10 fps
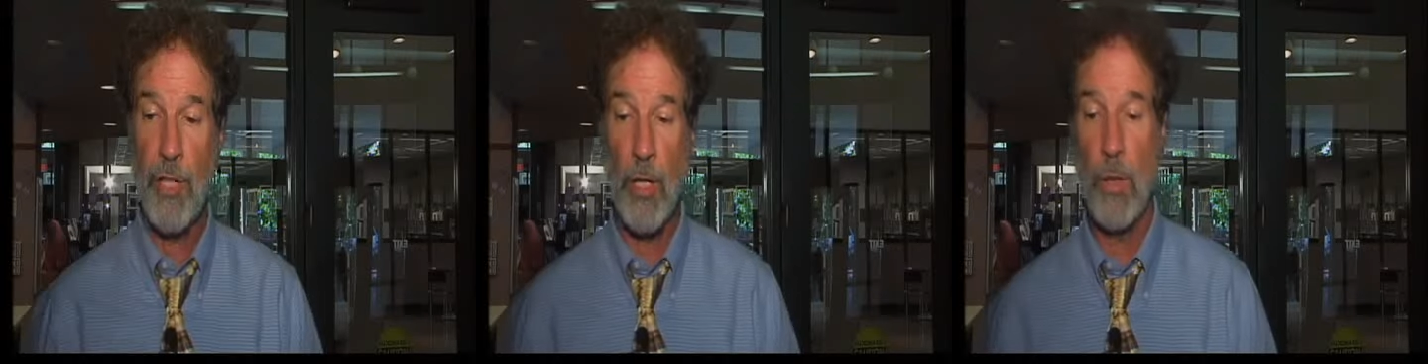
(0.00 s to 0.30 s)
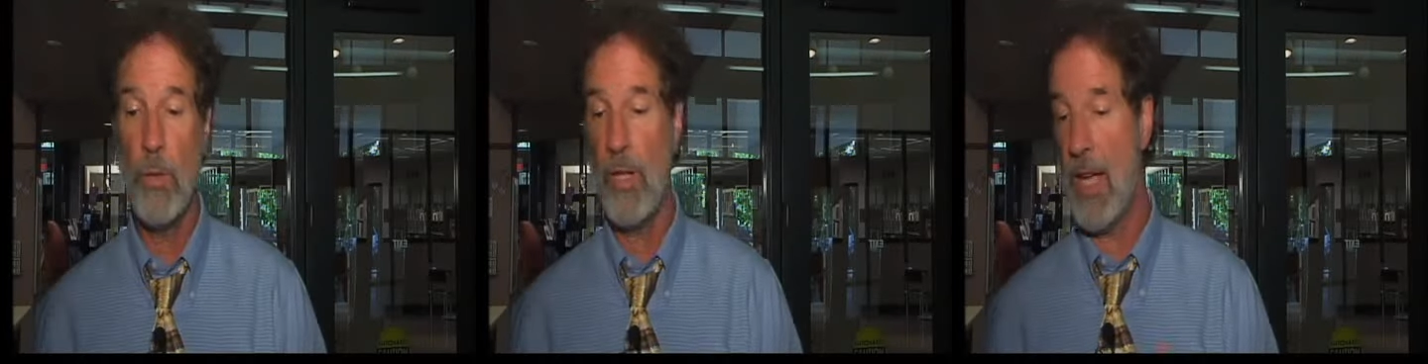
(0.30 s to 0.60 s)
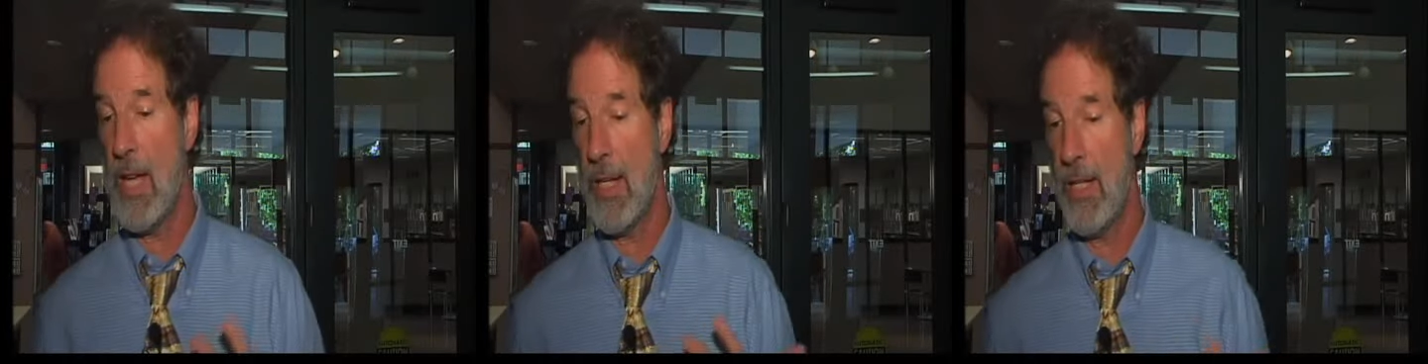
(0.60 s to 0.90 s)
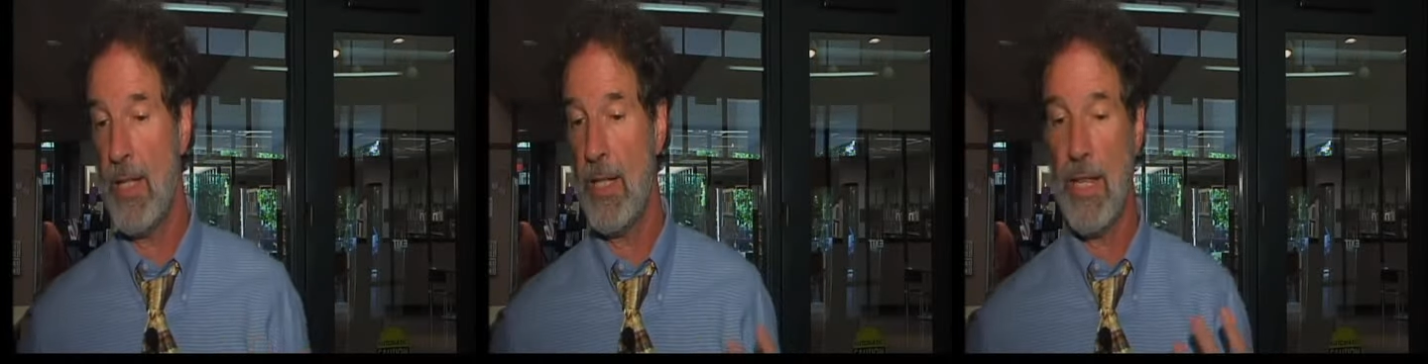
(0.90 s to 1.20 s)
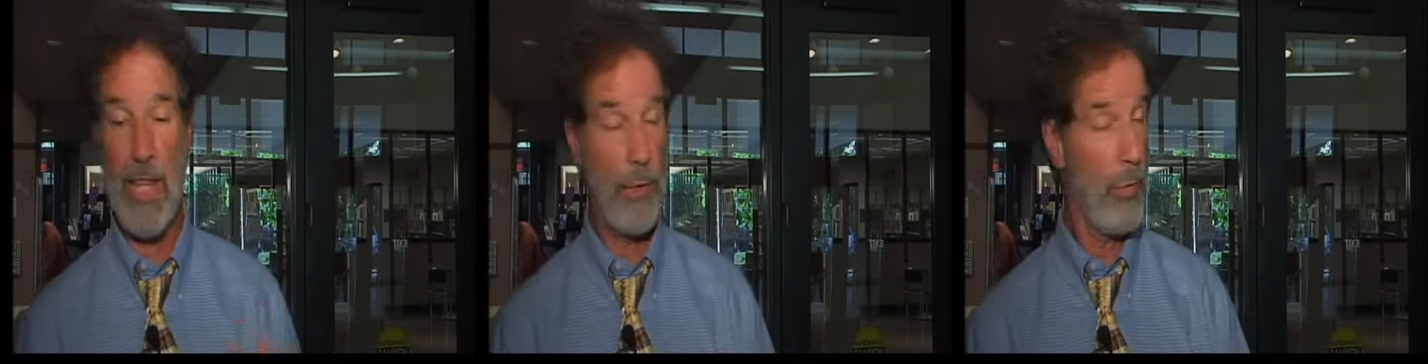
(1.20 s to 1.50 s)
so
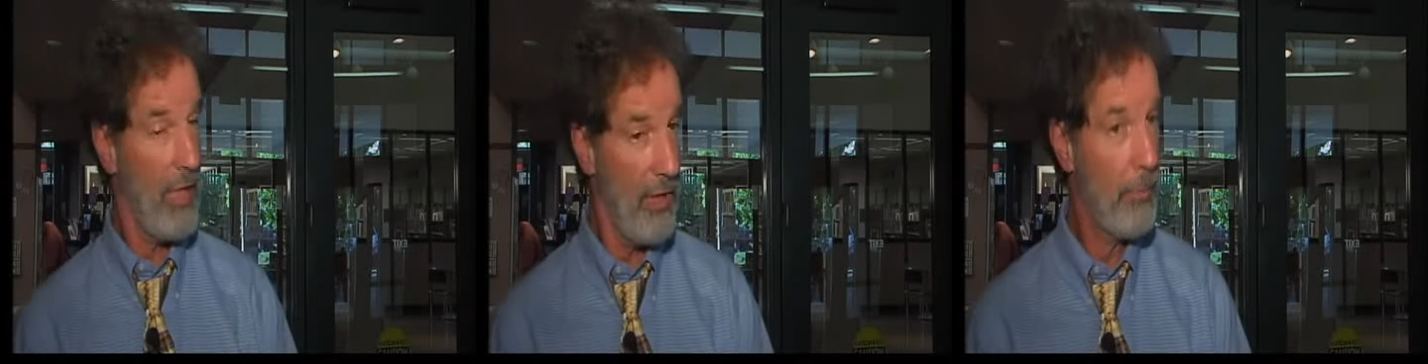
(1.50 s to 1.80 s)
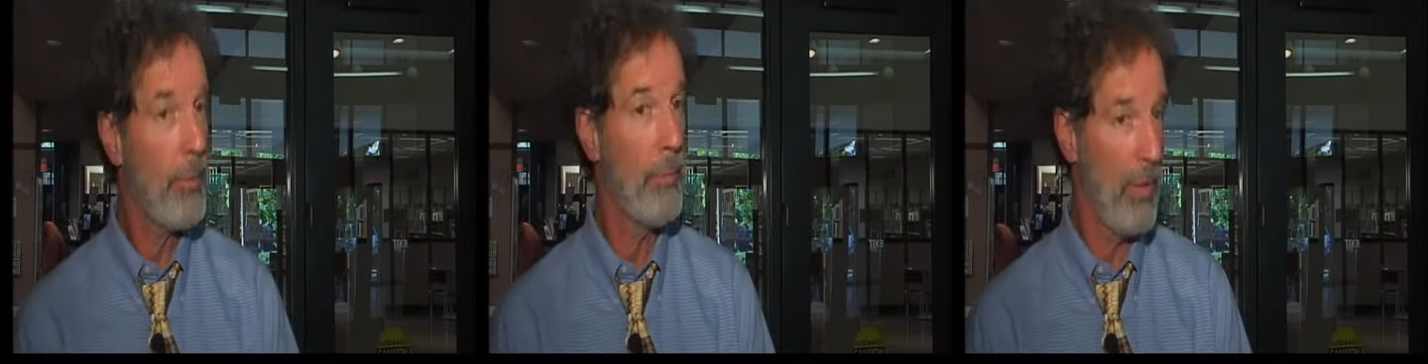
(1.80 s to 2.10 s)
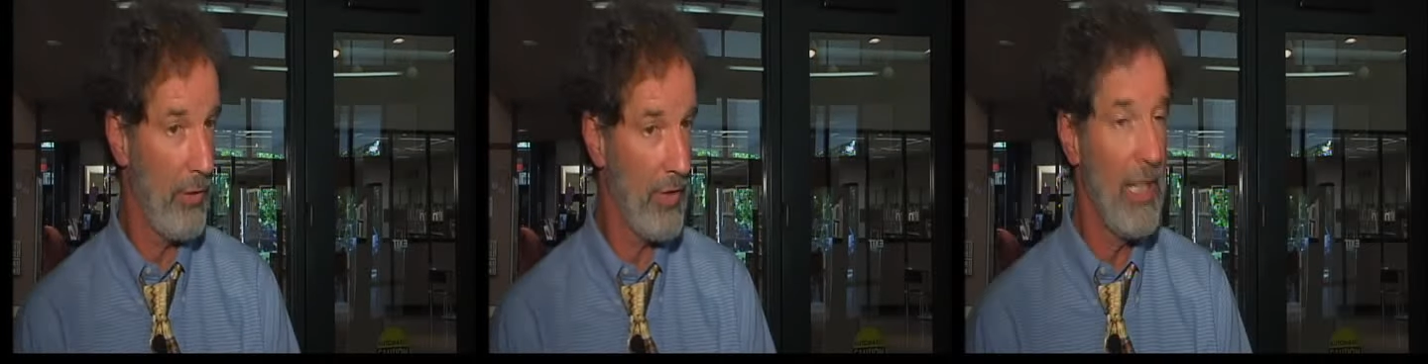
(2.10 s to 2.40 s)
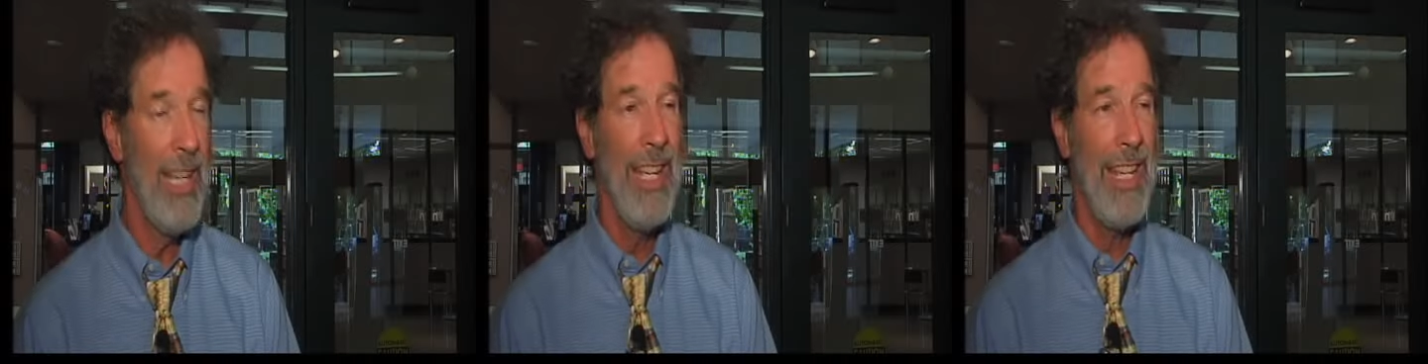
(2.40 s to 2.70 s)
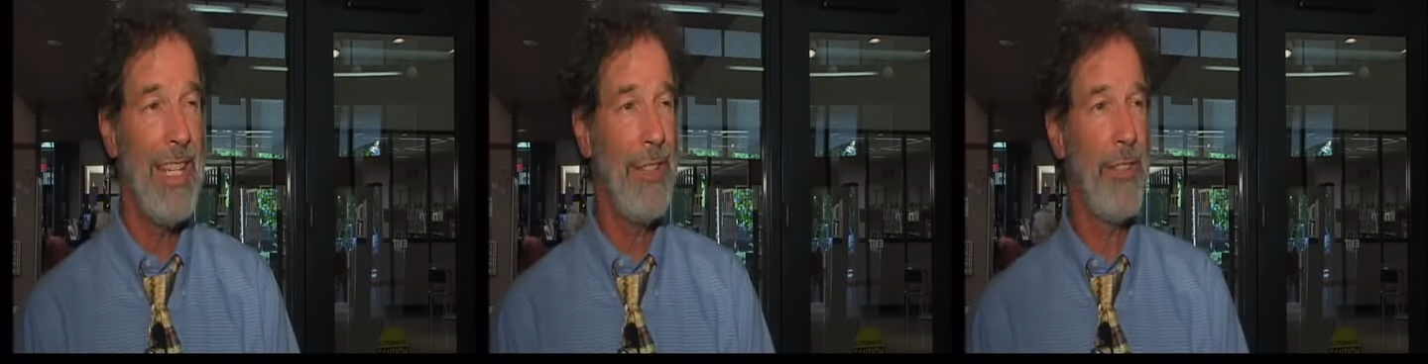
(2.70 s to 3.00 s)
uh, that's what he's proposing
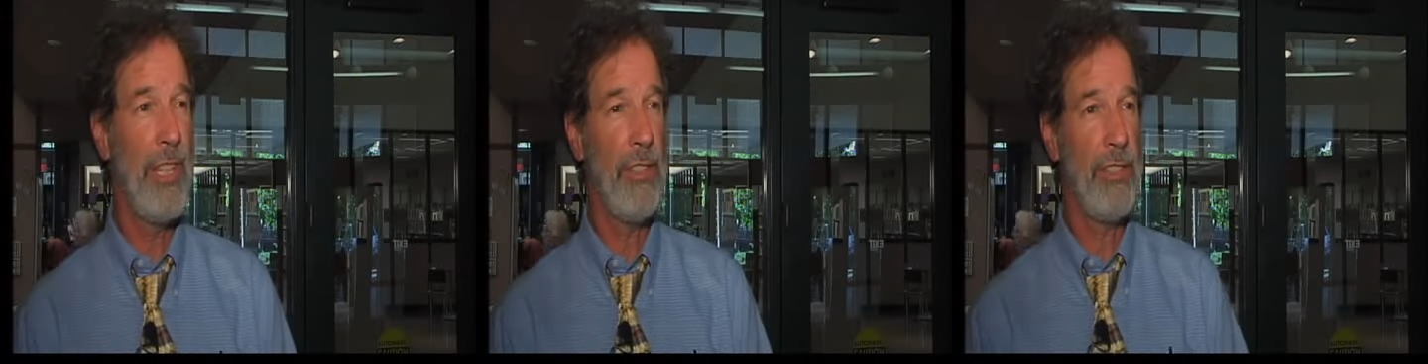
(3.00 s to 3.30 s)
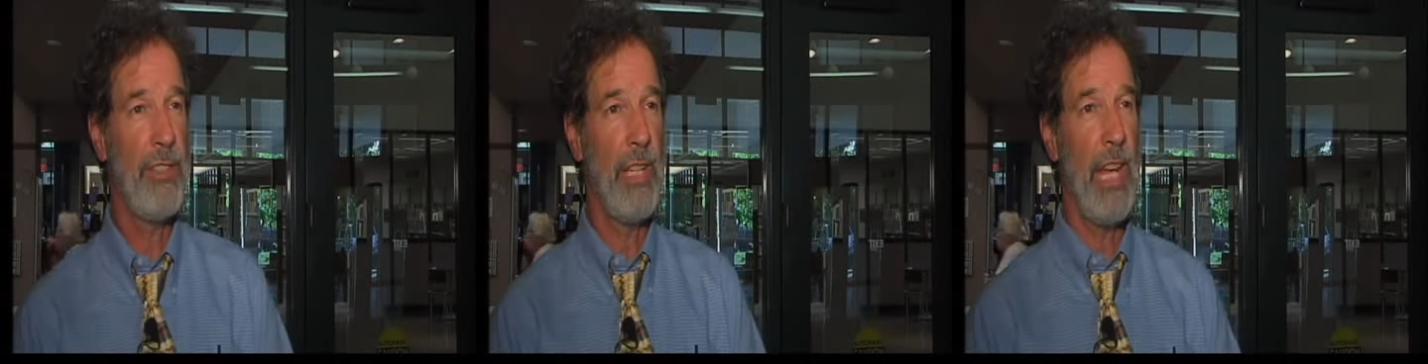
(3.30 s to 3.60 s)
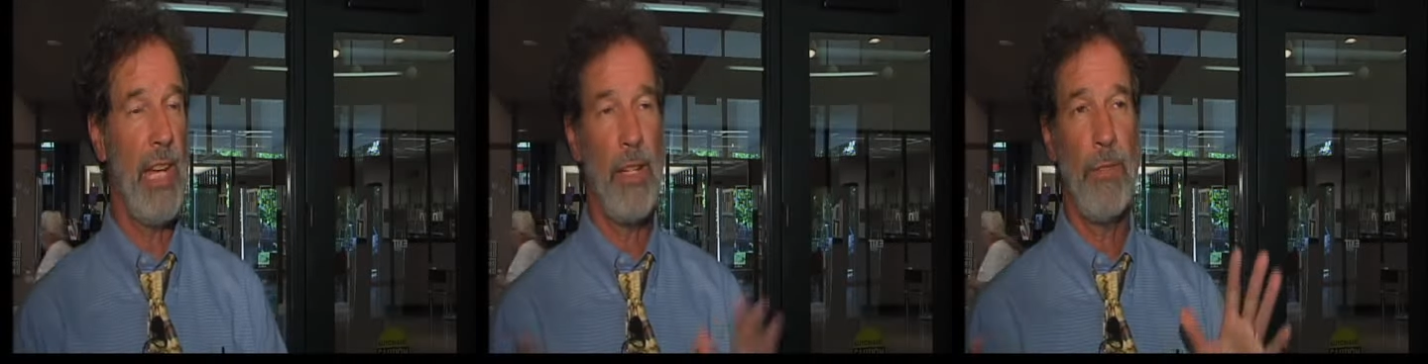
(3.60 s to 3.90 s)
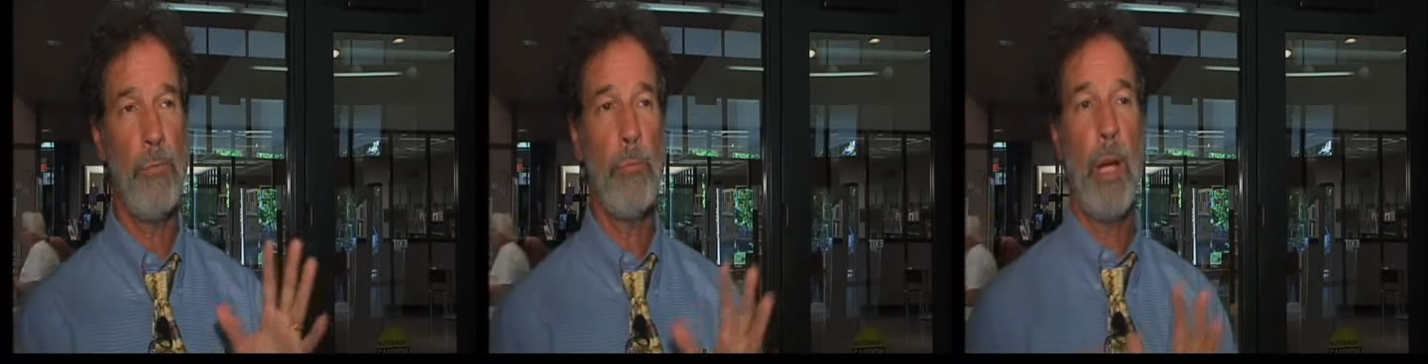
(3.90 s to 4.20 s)
is this uh,